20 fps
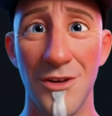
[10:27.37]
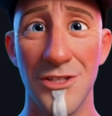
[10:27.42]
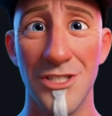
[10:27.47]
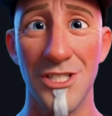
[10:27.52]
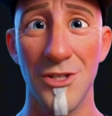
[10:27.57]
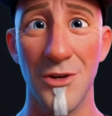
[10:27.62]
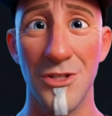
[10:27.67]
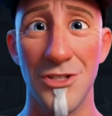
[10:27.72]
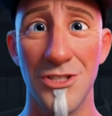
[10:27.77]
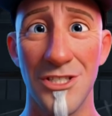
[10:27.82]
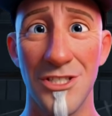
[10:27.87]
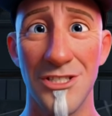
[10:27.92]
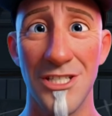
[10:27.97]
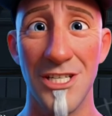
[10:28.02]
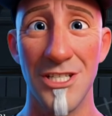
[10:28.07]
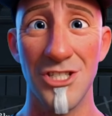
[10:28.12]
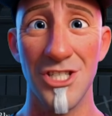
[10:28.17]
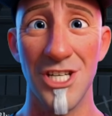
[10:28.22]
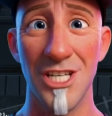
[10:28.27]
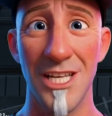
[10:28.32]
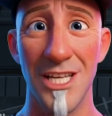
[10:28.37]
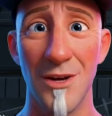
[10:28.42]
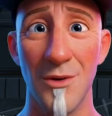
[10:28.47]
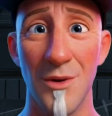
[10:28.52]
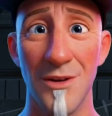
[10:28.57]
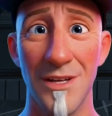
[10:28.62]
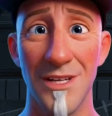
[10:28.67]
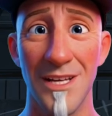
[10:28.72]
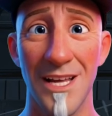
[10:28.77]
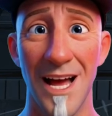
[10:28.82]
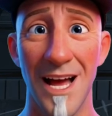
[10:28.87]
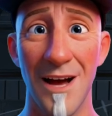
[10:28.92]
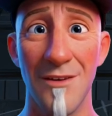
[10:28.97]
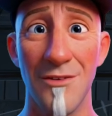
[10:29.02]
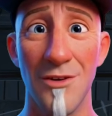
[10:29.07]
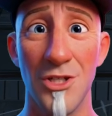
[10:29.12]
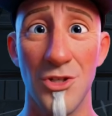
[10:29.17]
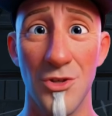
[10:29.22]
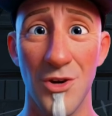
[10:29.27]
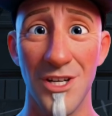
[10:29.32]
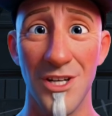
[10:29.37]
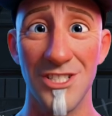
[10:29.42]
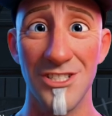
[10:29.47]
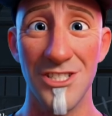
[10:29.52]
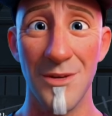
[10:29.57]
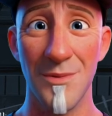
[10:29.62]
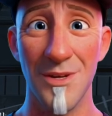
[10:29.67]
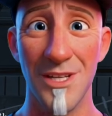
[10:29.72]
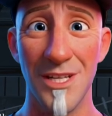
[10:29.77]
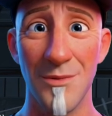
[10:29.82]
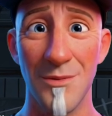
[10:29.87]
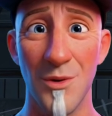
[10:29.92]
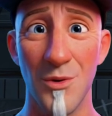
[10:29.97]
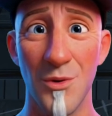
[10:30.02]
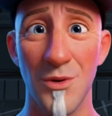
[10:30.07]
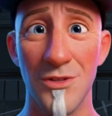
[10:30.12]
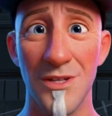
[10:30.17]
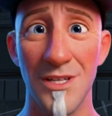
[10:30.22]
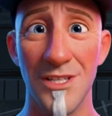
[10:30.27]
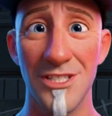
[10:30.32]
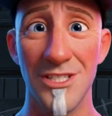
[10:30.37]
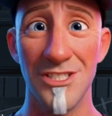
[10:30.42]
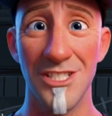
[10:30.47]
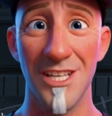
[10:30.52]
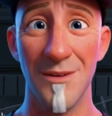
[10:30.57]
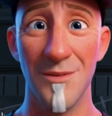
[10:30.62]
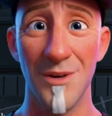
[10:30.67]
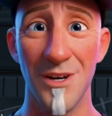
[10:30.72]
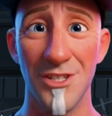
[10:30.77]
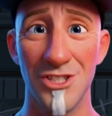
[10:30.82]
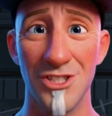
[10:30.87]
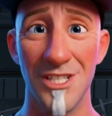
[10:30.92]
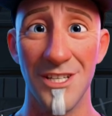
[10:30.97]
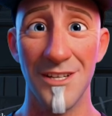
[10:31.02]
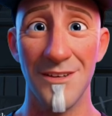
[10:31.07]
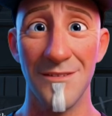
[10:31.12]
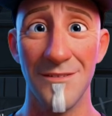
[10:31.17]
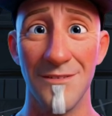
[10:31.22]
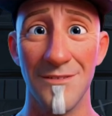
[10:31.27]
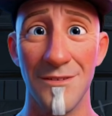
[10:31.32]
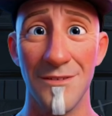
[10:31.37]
sequences and checking whether the average run is completable within the step budget.